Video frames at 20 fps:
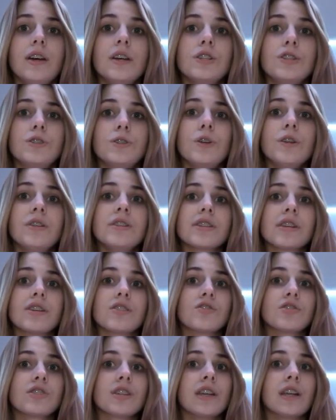Students
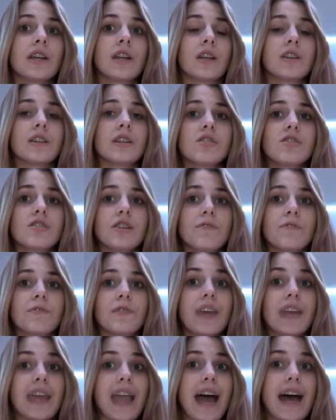interested in auditioning for
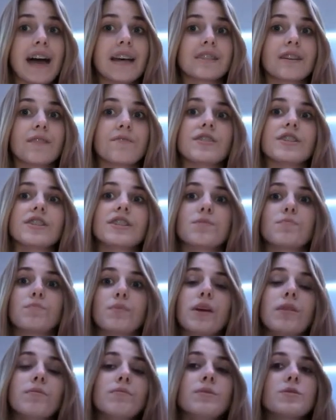the cast of the
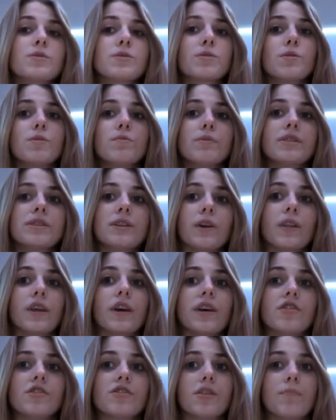spring musical
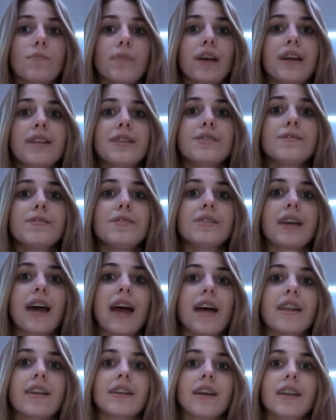Matilda should plan to
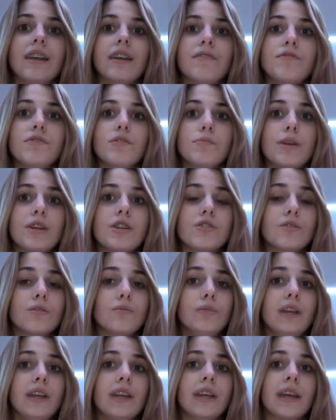attend an informational
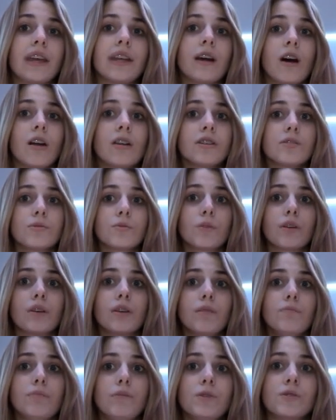meeting and
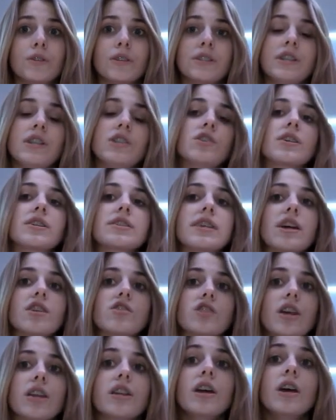auditorium music teaching
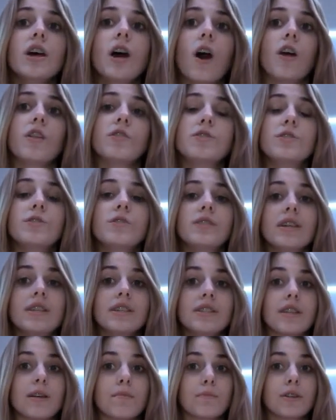session on Tuesday,
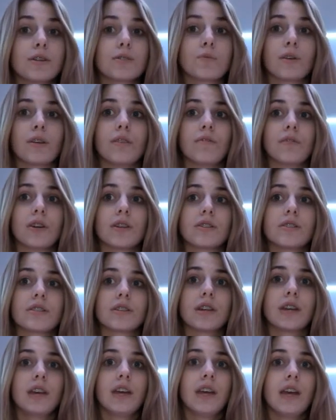December 21st,
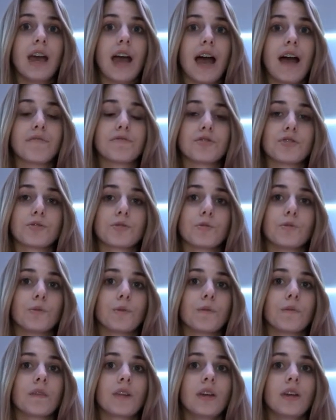after school.